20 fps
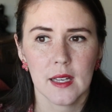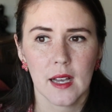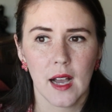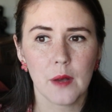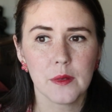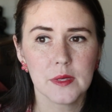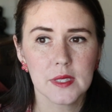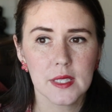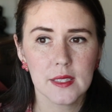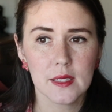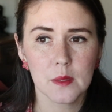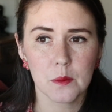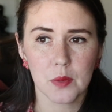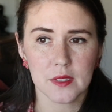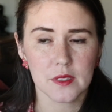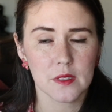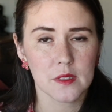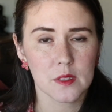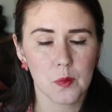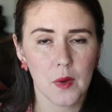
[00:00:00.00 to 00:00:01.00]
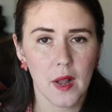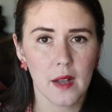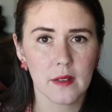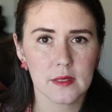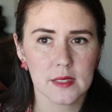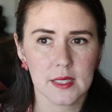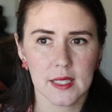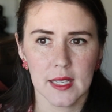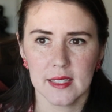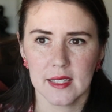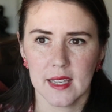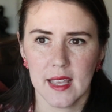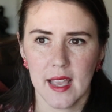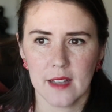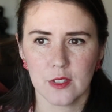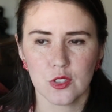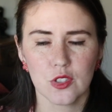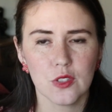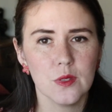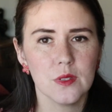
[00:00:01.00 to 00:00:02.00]
I was eating Brussels sprouts and
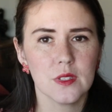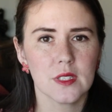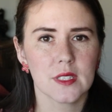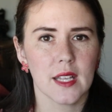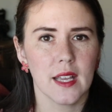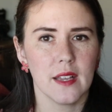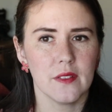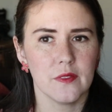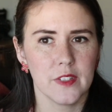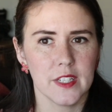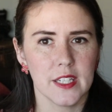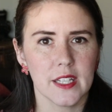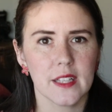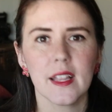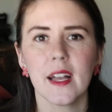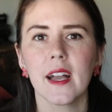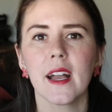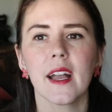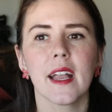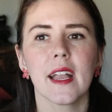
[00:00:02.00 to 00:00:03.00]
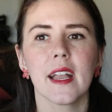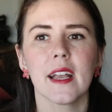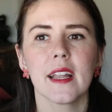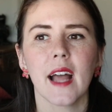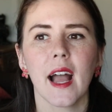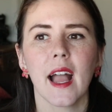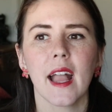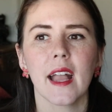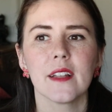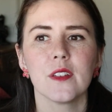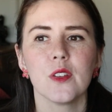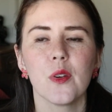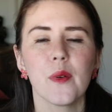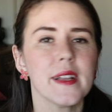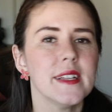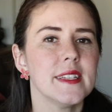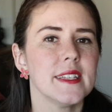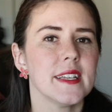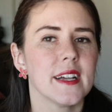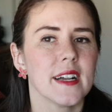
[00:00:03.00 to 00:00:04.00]
cashews and vanilla, and I had no
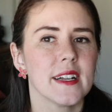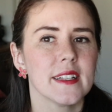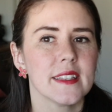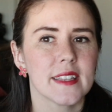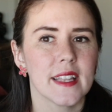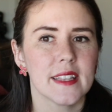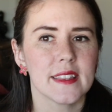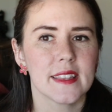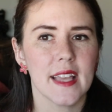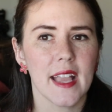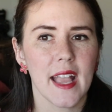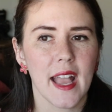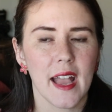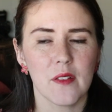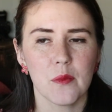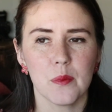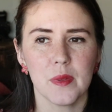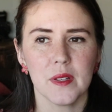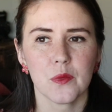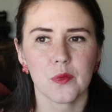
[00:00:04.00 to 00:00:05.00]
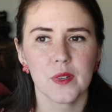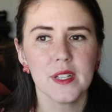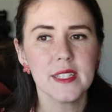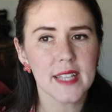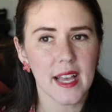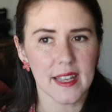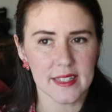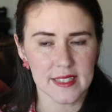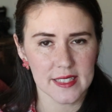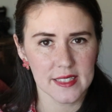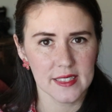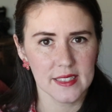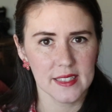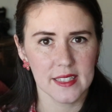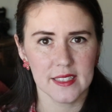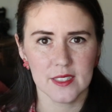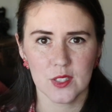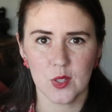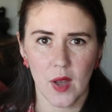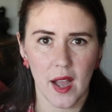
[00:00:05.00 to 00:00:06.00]
idea that they have been retested
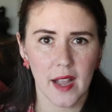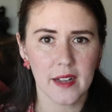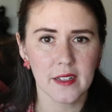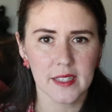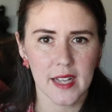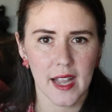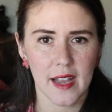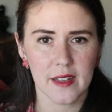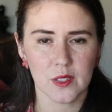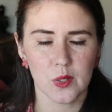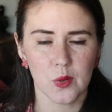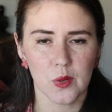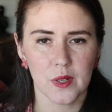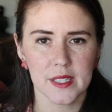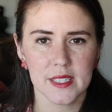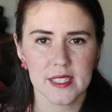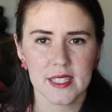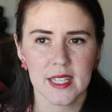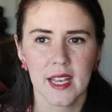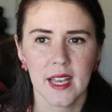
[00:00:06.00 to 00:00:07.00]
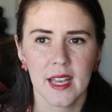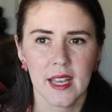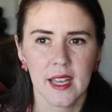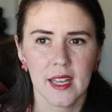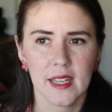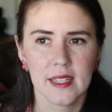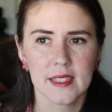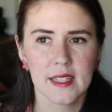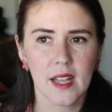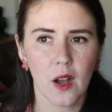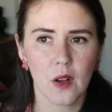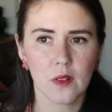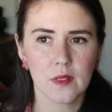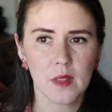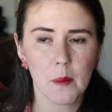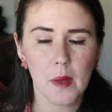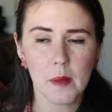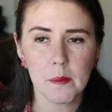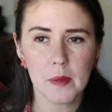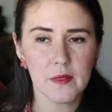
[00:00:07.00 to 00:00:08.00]
into higher categories. Now,
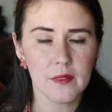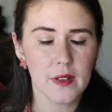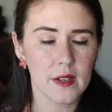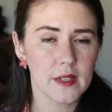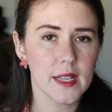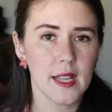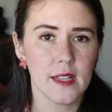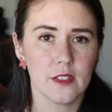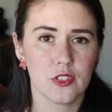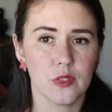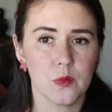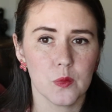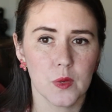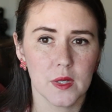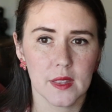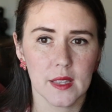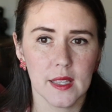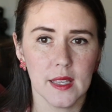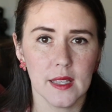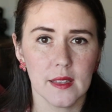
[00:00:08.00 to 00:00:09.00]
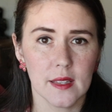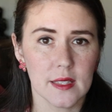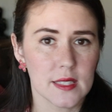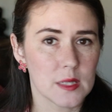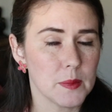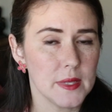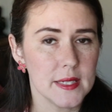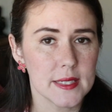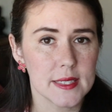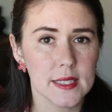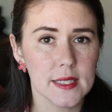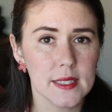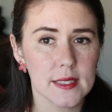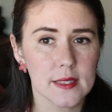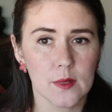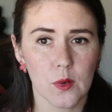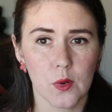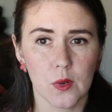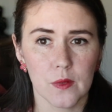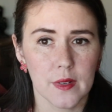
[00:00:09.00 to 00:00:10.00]
that might be variation within the
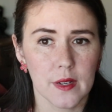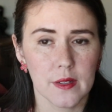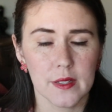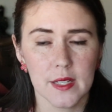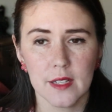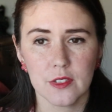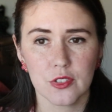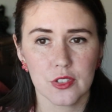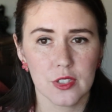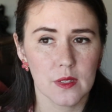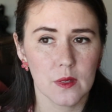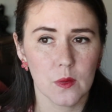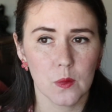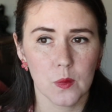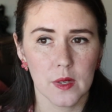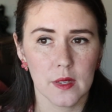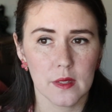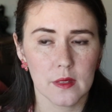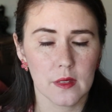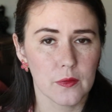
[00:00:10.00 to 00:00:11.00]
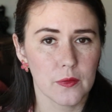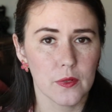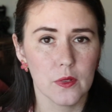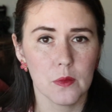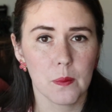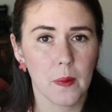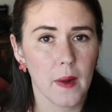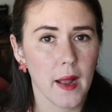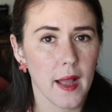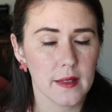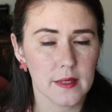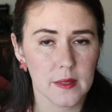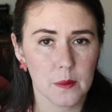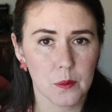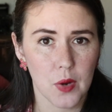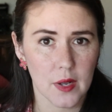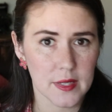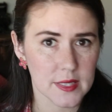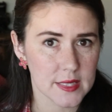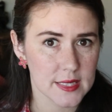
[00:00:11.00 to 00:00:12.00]
species or variation with food
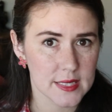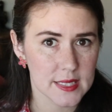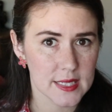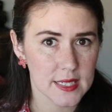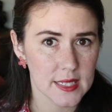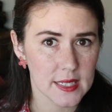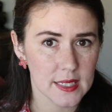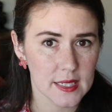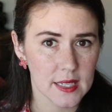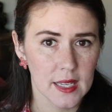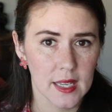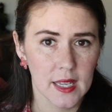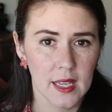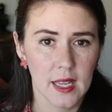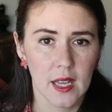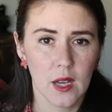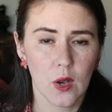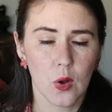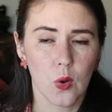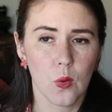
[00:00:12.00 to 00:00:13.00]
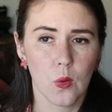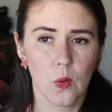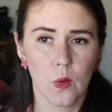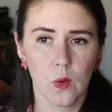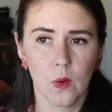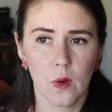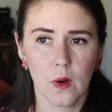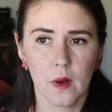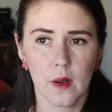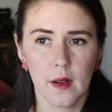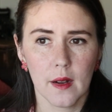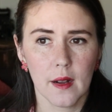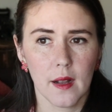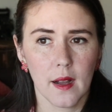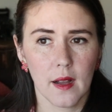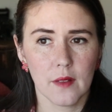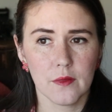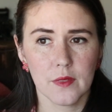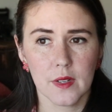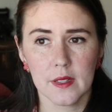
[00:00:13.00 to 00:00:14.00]
processing or
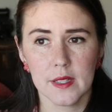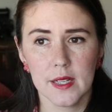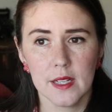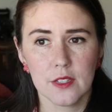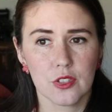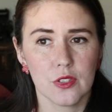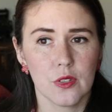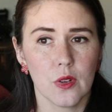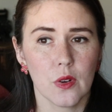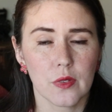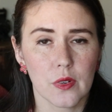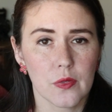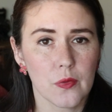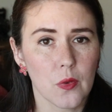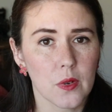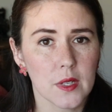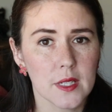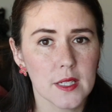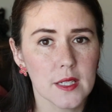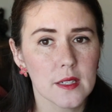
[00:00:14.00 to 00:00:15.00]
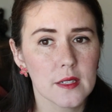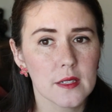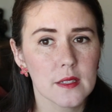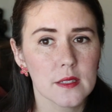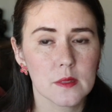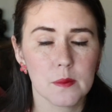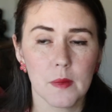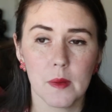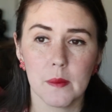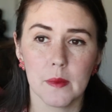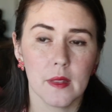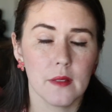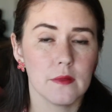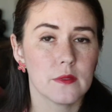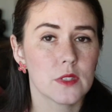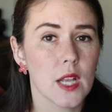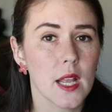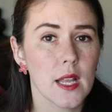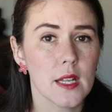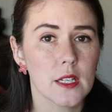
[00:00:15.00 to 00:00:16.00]
variation over 40 years. Maybe they've
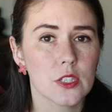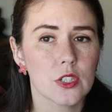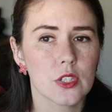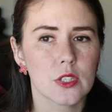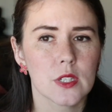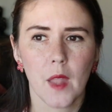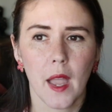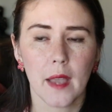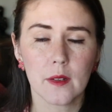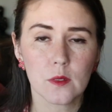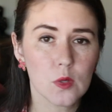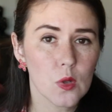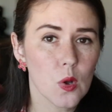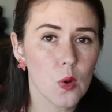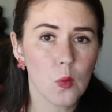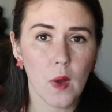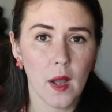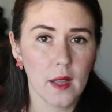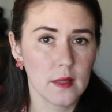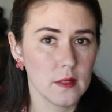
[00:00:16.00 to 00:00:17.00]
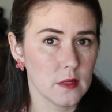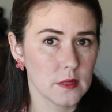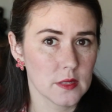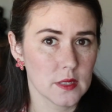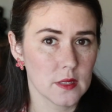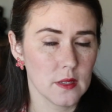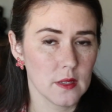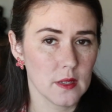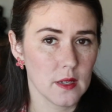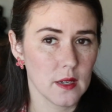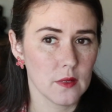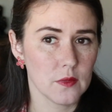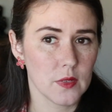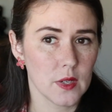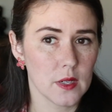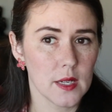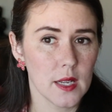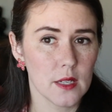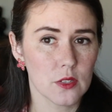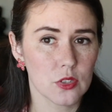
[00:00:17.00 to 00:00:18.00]
changed. I don't know why there's
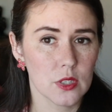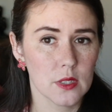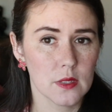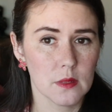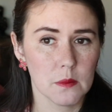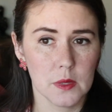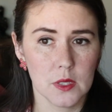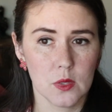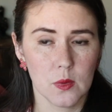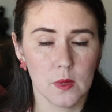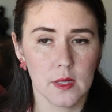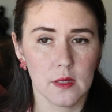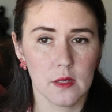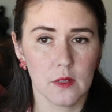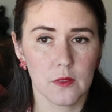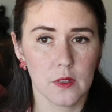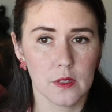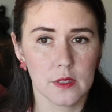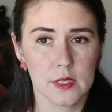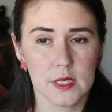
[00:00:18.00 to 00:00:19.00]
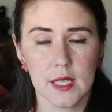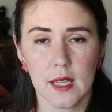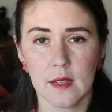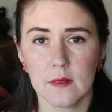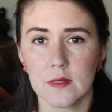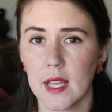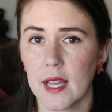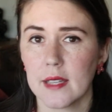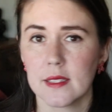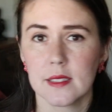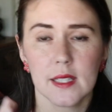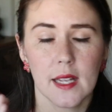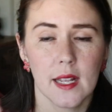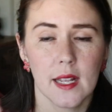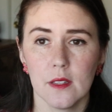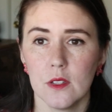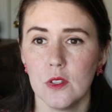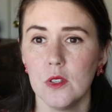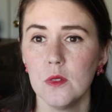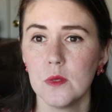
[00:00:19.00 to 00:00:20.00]
variation between the first set of tests
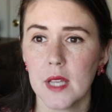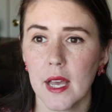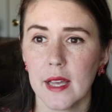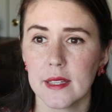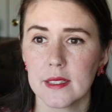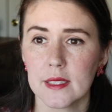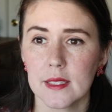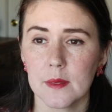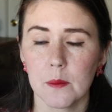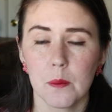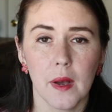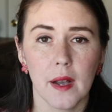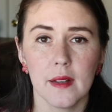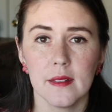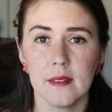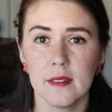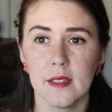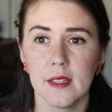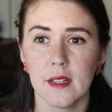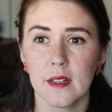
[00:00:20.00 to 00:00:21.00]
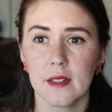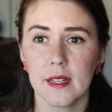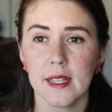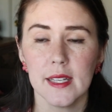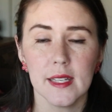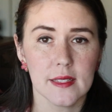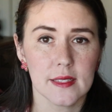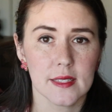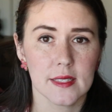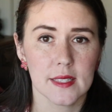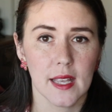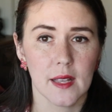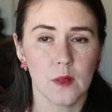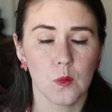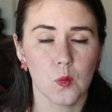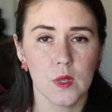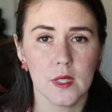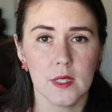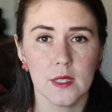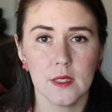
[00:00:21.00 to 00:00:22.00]
the new test, but there is,
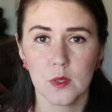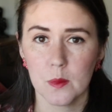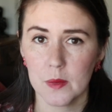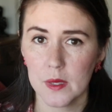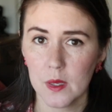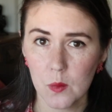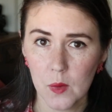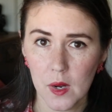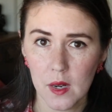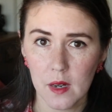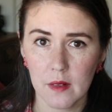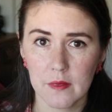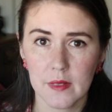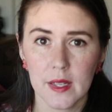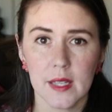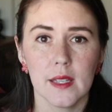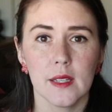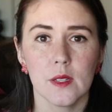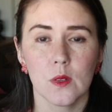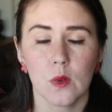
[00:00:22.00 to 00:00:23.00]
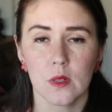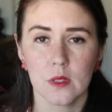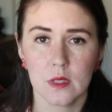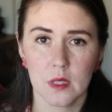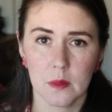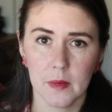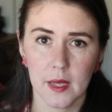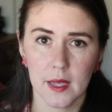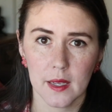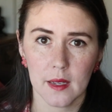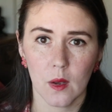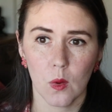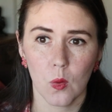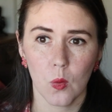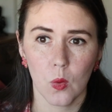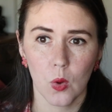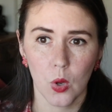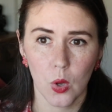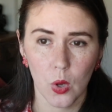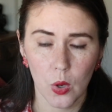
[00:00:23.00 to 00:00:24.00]
and we need to be aware of it in order to make
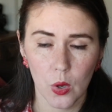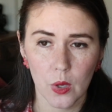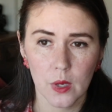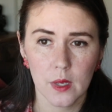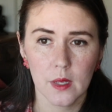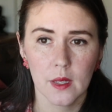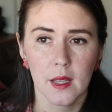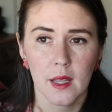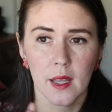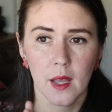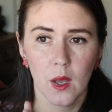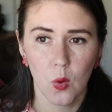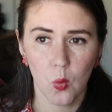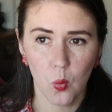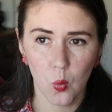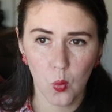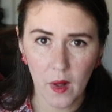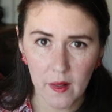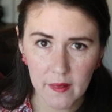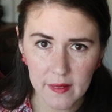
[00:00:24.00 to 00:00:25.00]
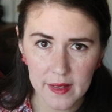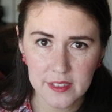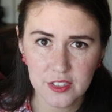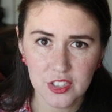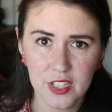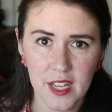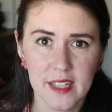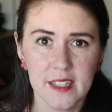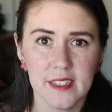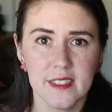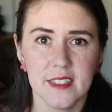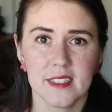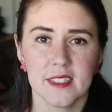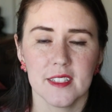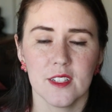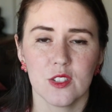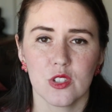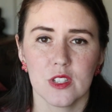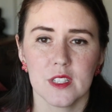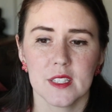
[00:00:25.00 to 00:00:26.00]
good, well-educated
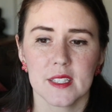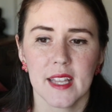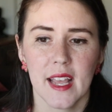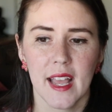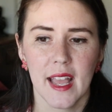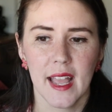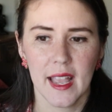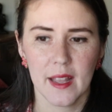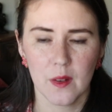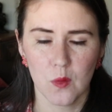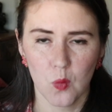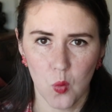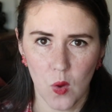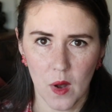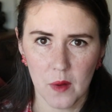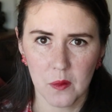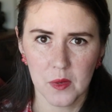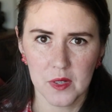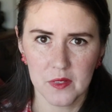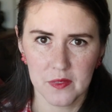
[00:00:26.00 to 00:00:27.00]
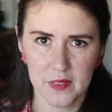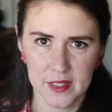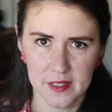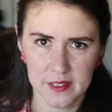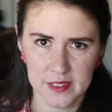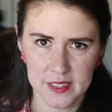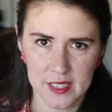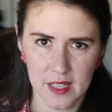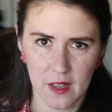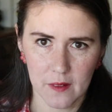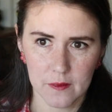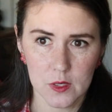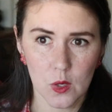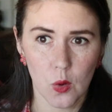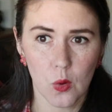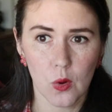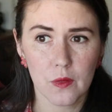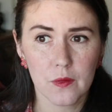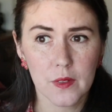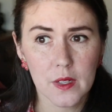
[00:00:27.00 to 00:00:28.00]
decisions and what we feed ourselves
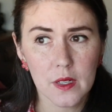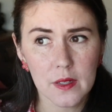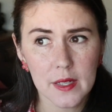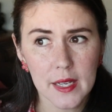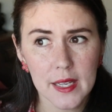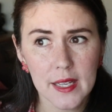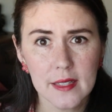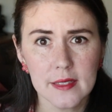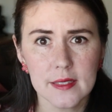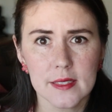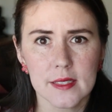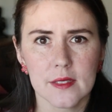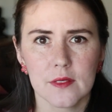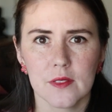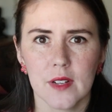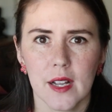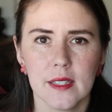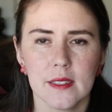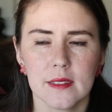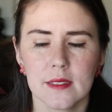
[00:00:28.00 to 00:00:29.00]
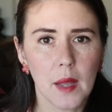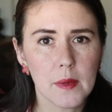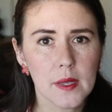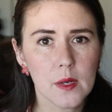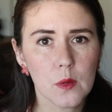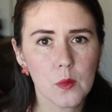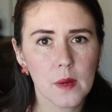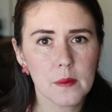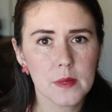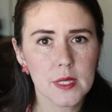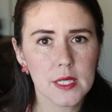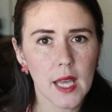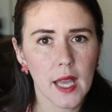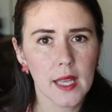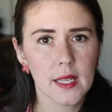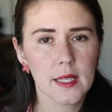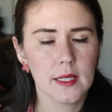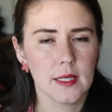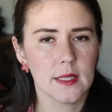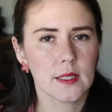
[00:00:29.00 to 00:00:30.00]
or feed our kids, right? I made a
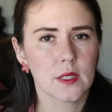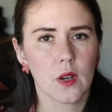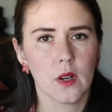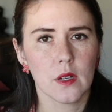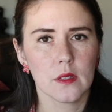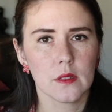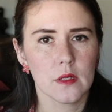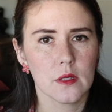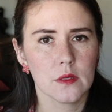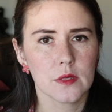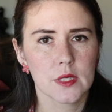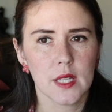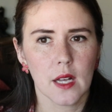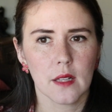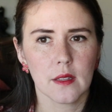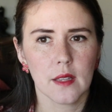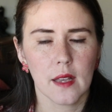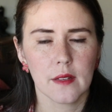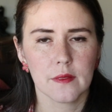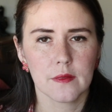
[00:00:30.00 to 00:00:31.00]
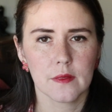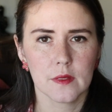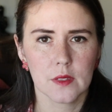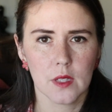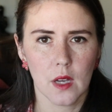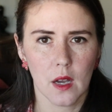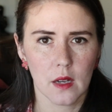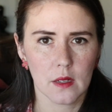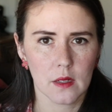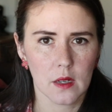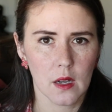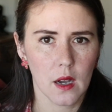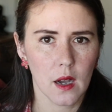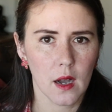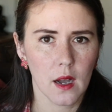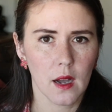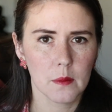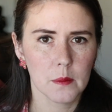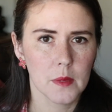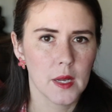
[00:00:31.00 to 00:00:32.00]
website. It's called
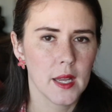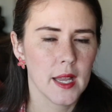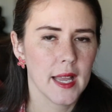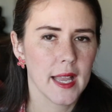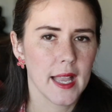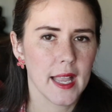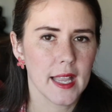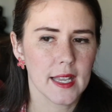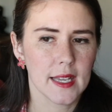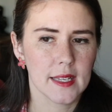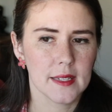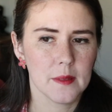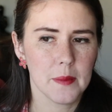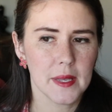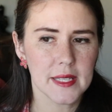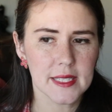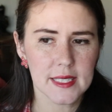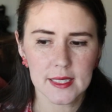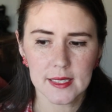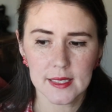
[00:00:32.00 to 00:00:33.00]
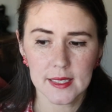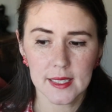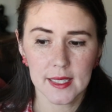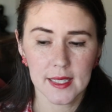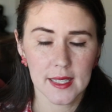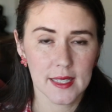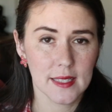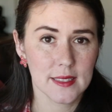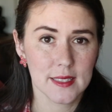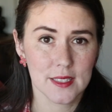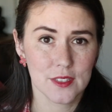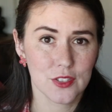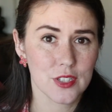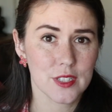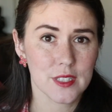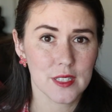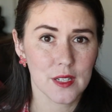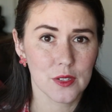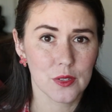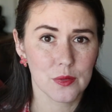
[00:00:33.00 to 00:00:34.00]
low-sal-life.com. And basically, it's
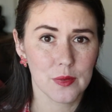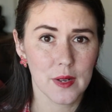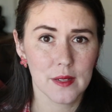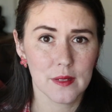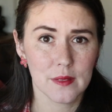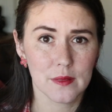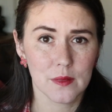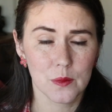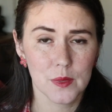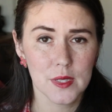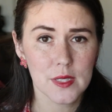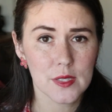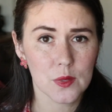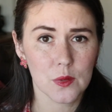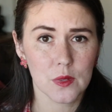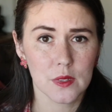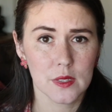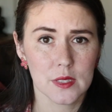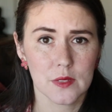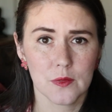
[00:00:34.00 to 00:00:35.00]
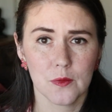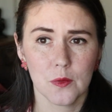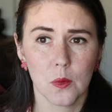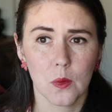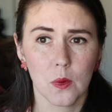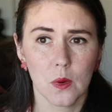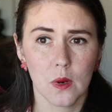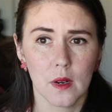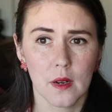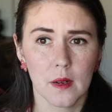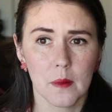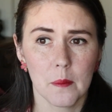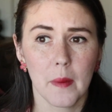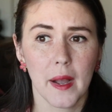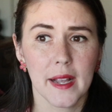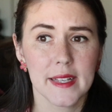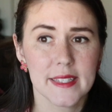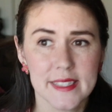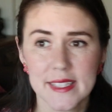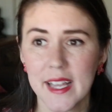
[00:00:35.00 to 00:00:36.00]
just a great resource for
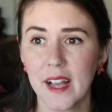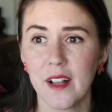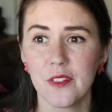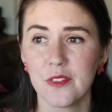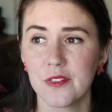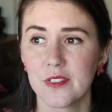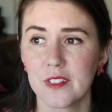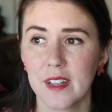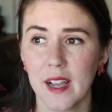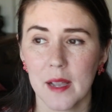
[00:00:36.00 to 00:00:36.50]
myself.